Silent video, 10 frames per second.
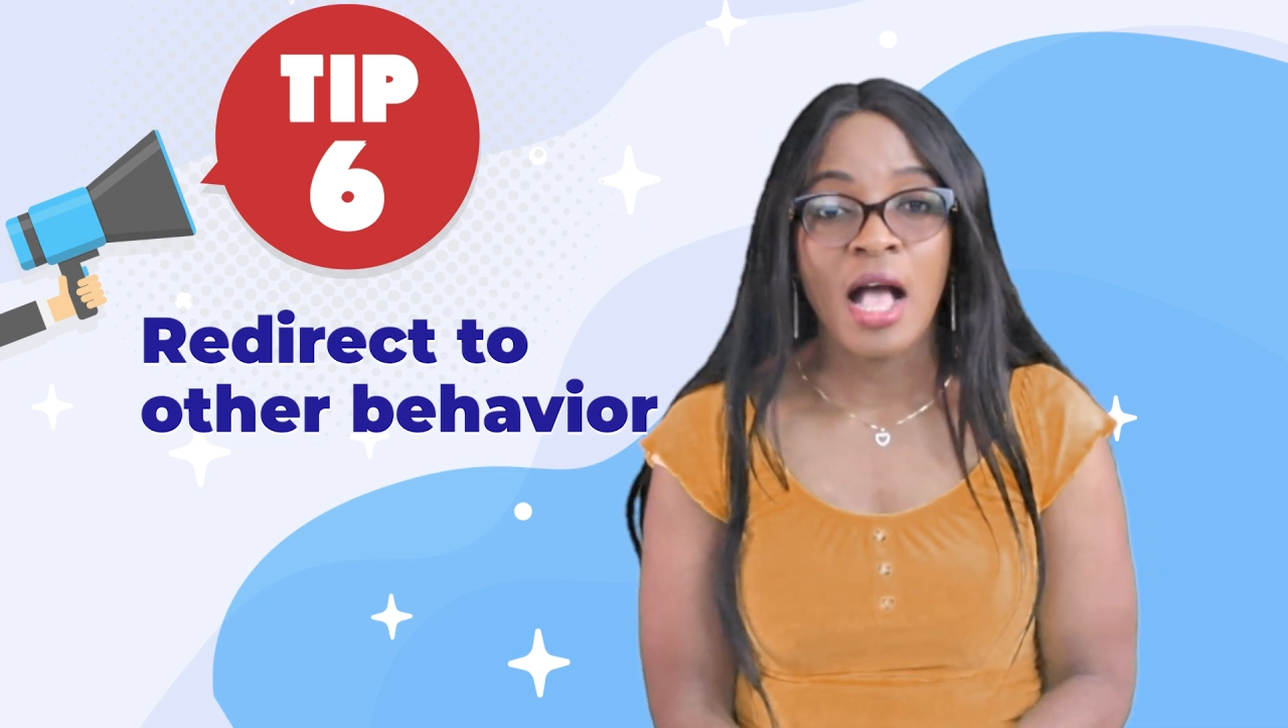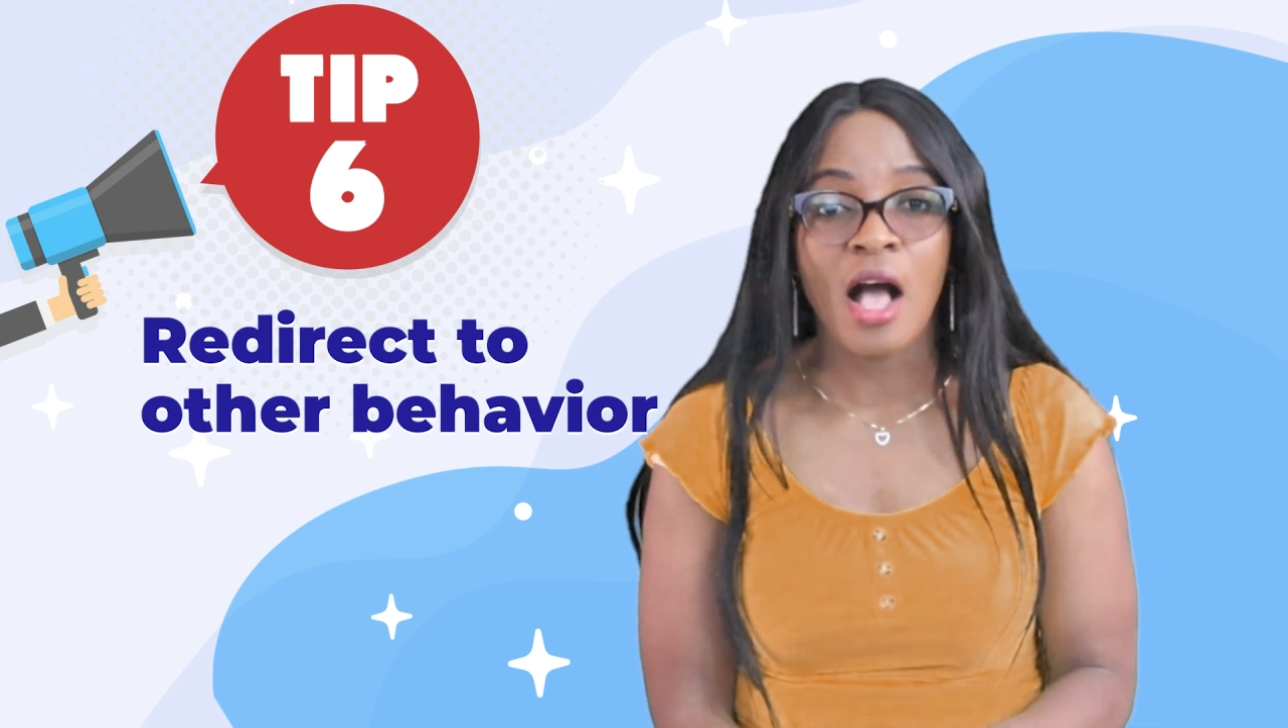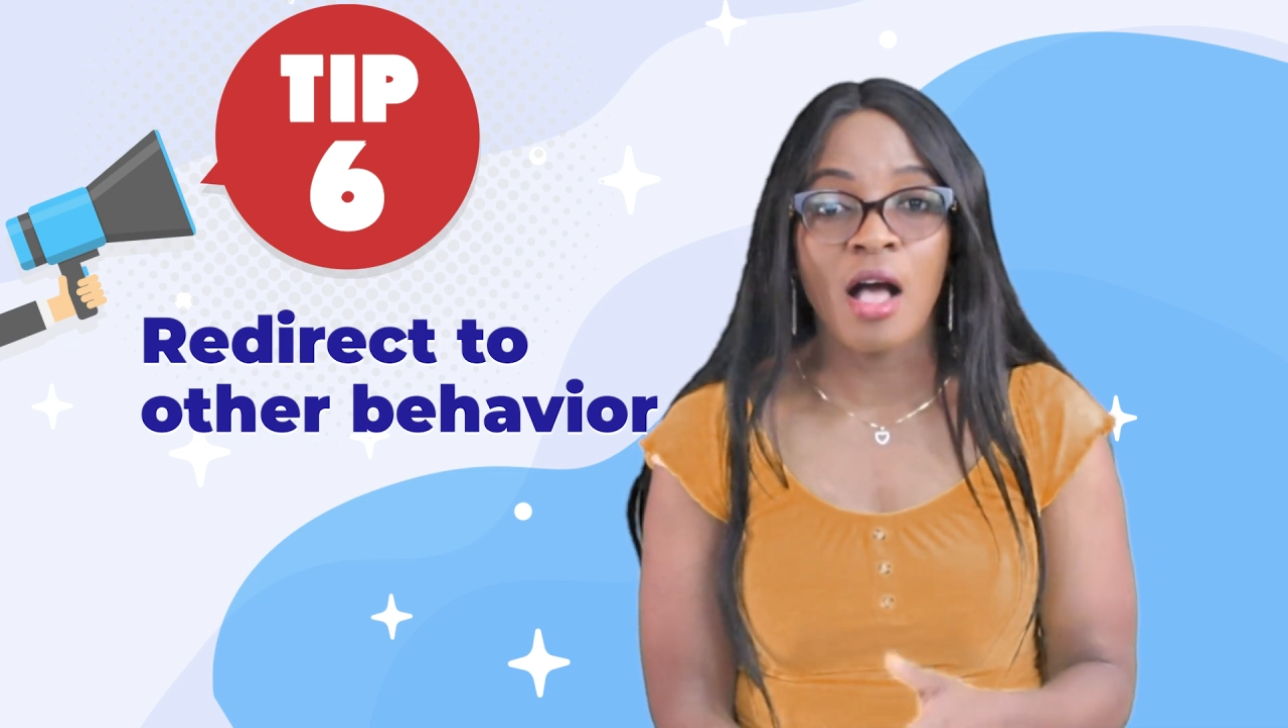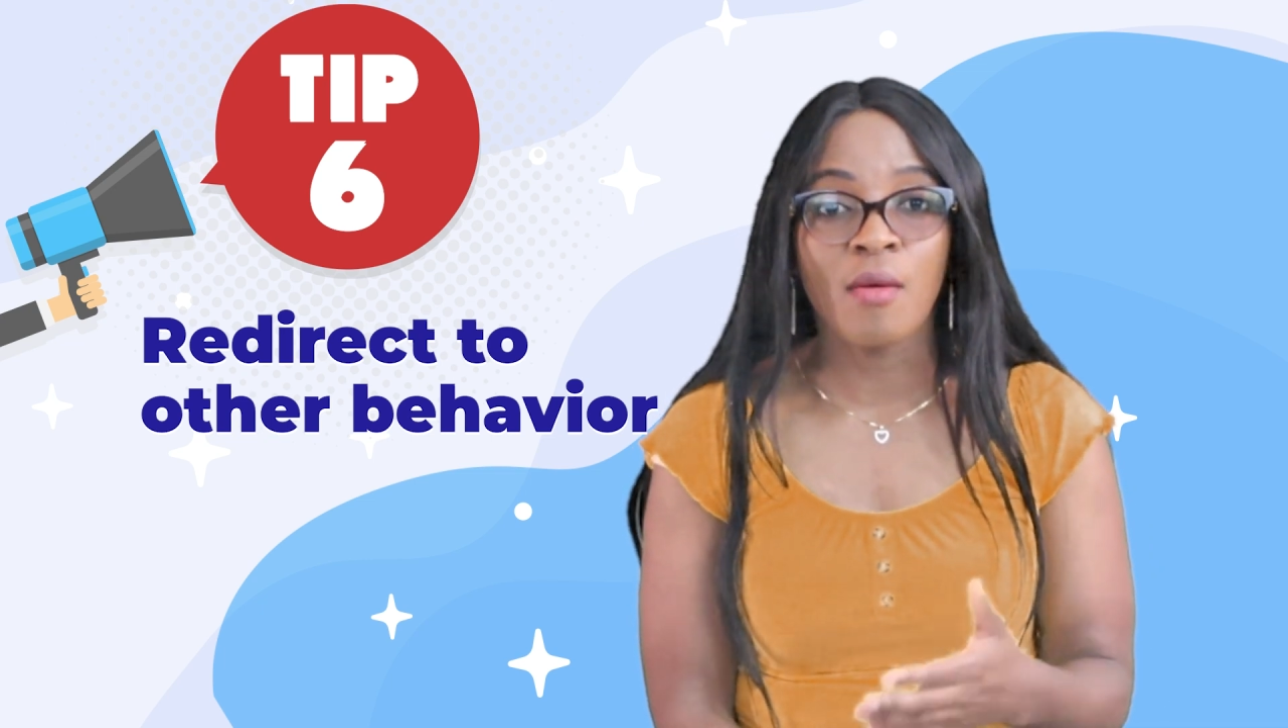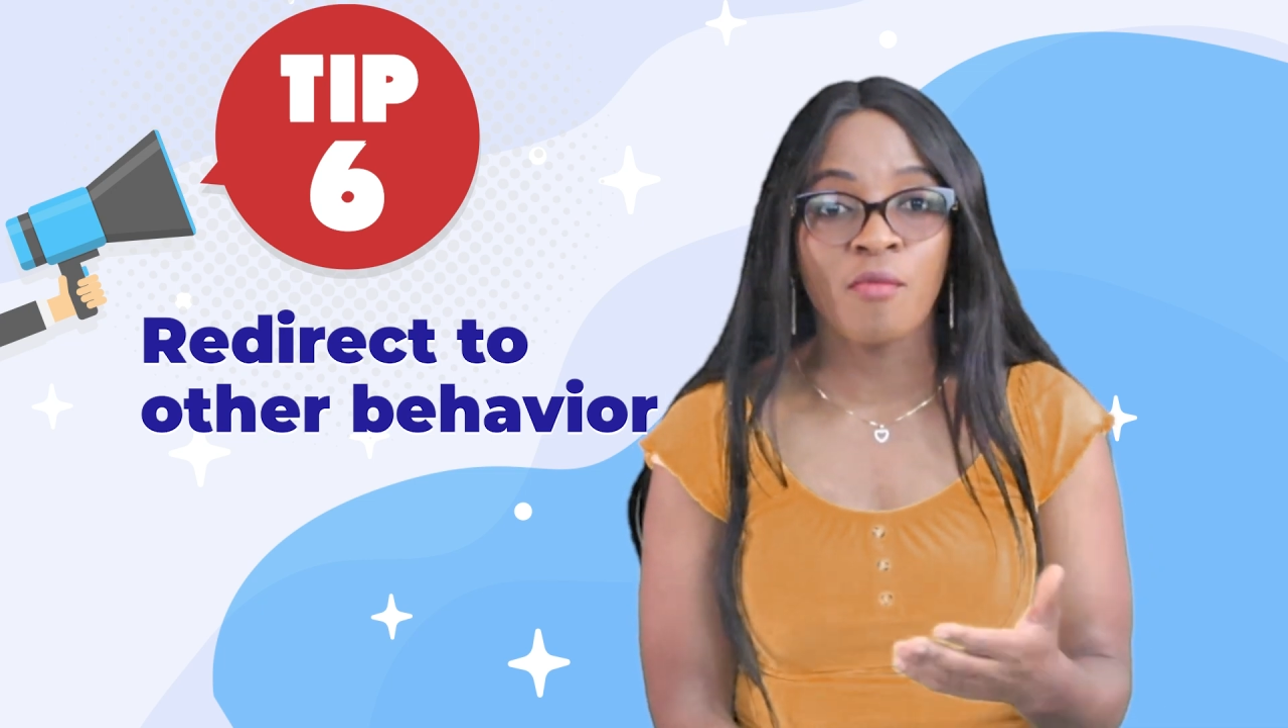
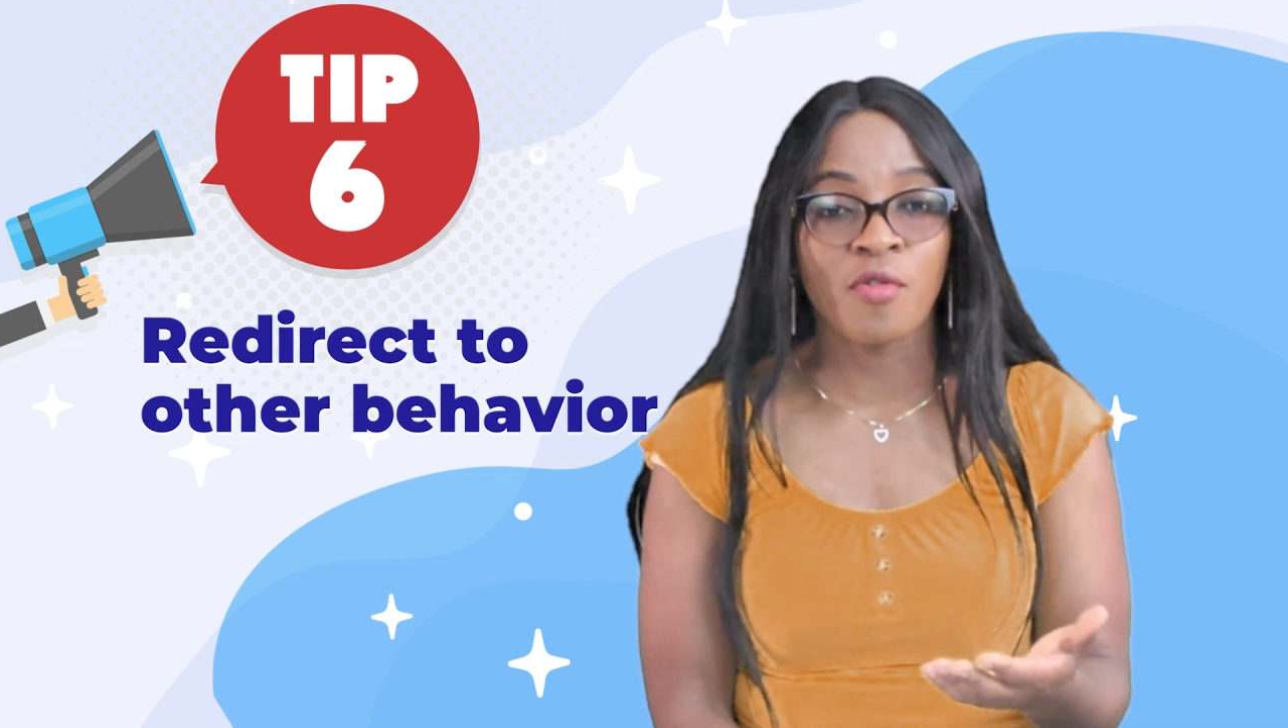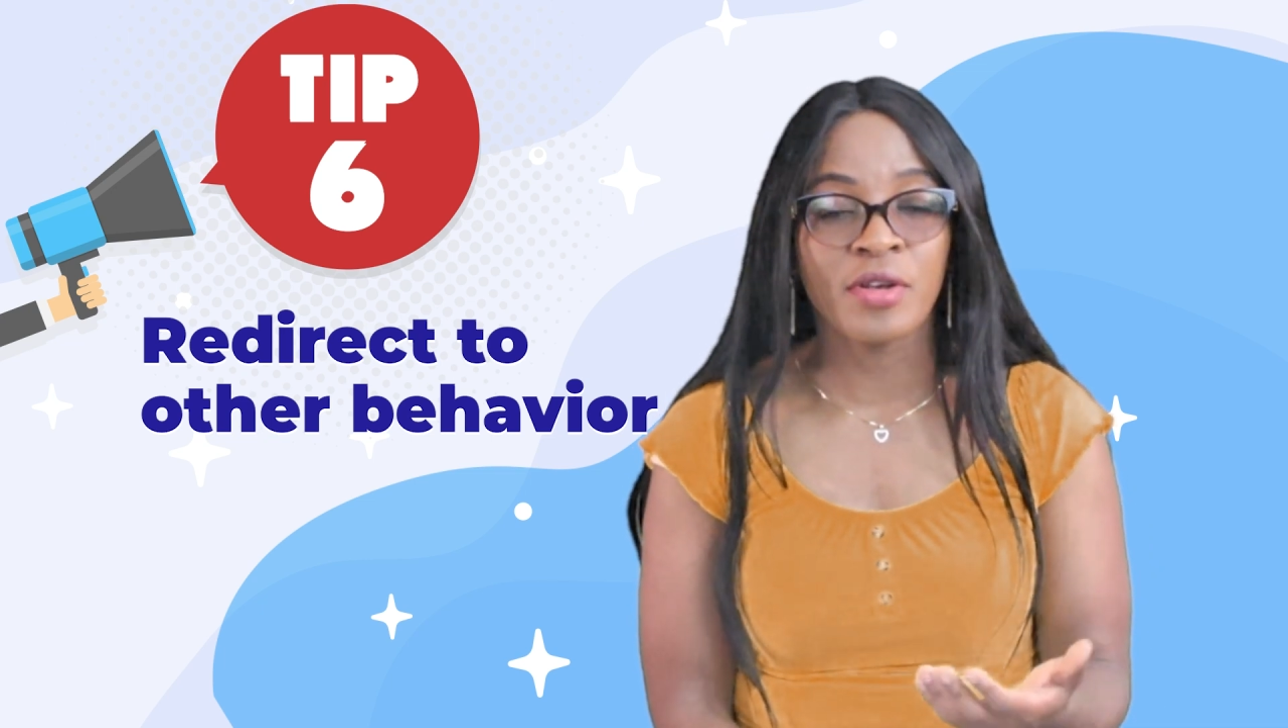For